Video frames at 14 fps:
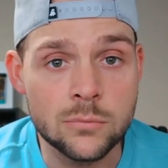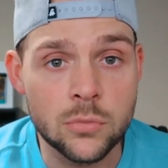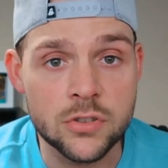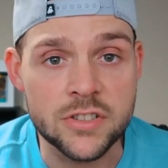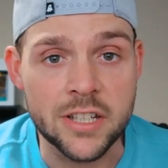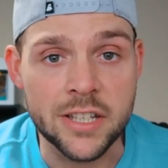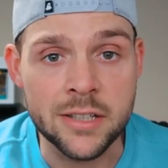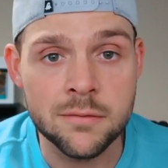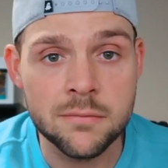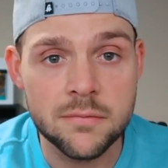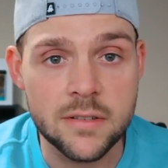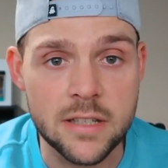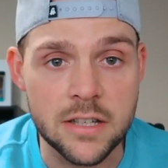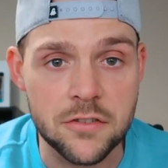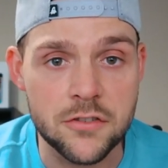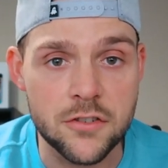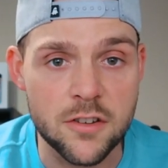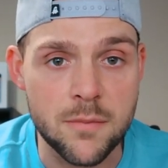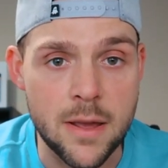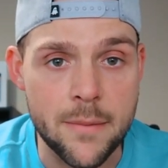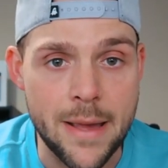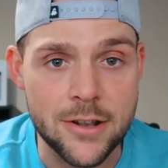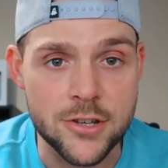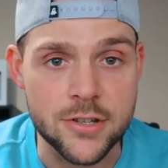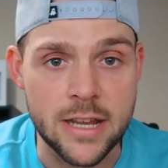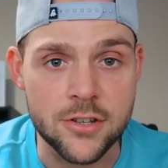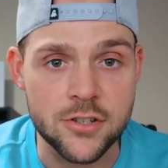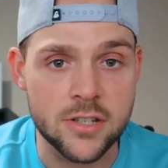we'll see. This is just my
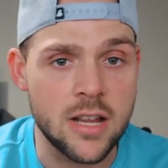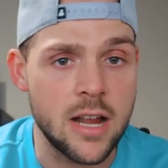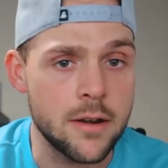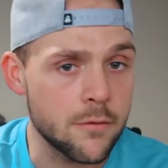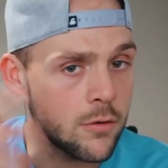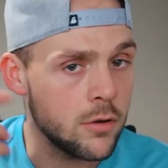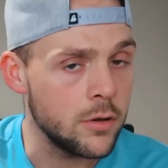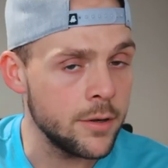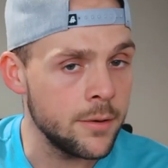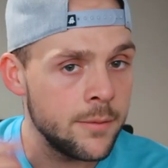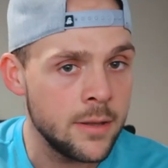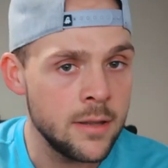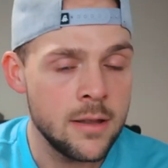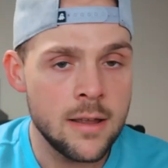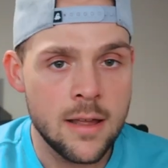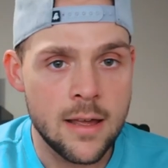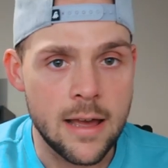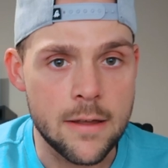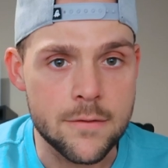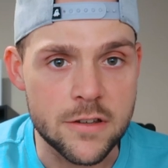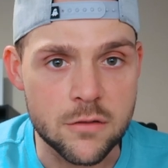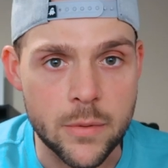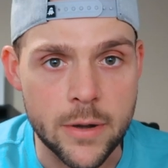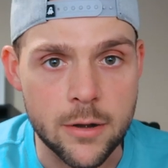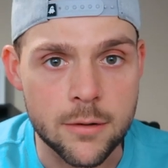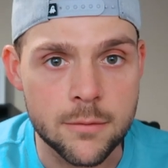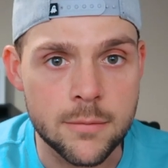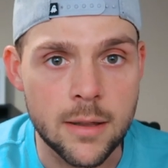imagination kind of rolling. I have these
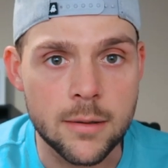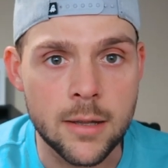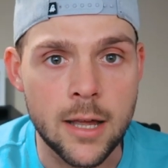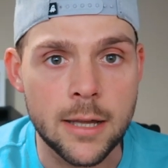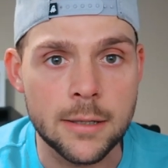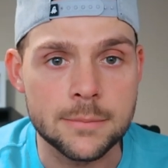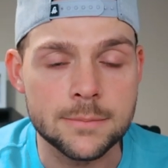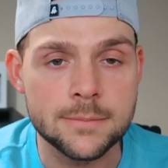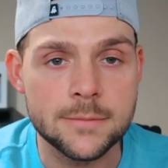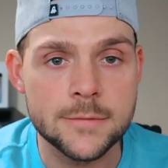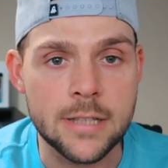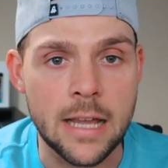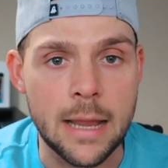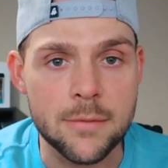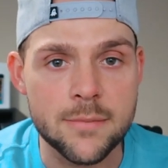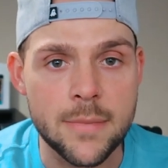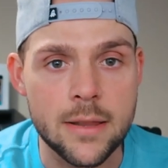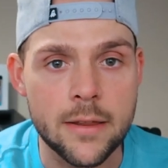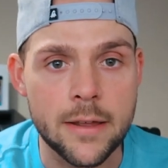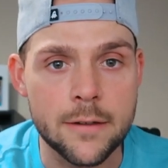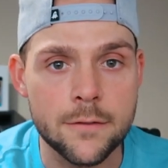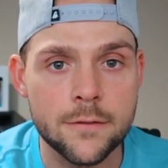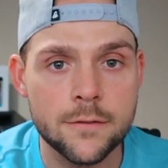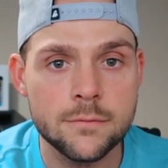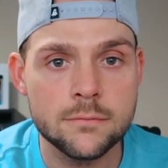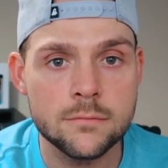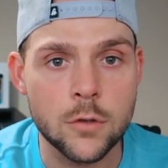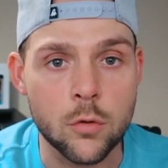weird um, times in my life,
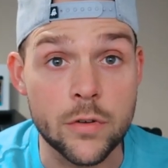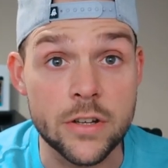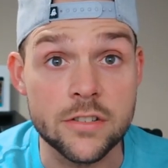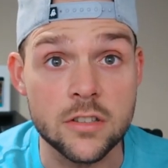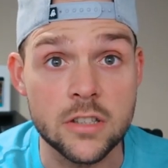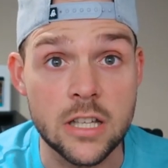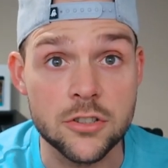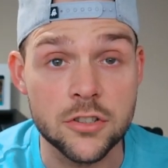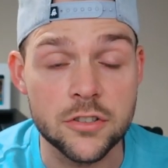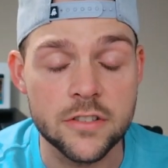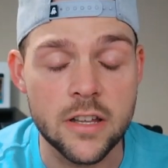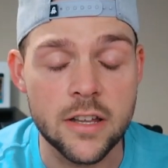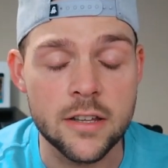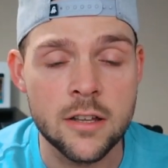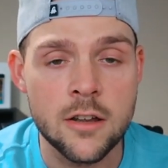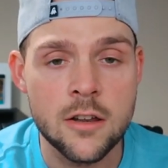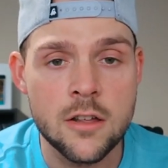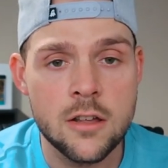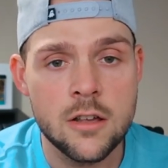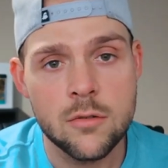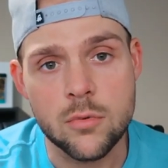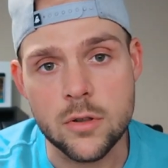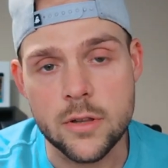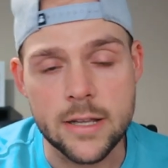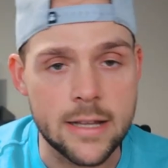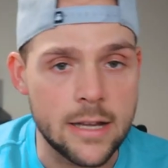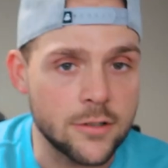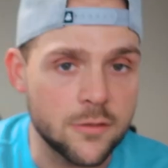or recently I should say, where
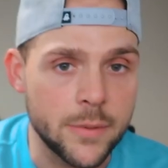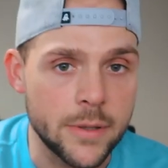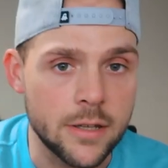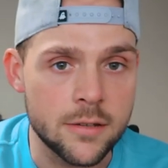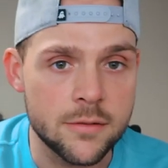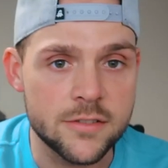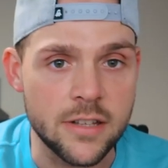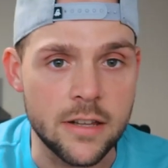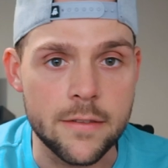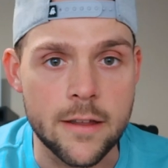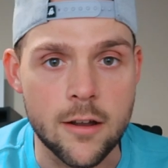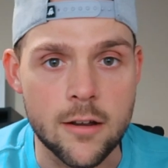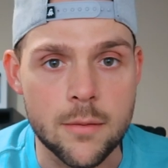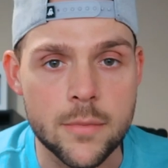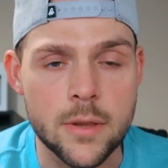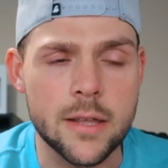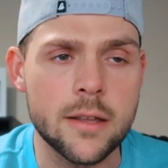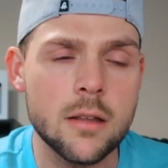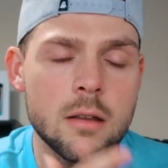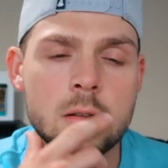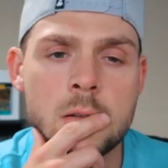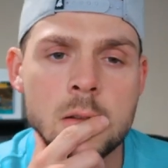like I'll just be sitting there and I'm like,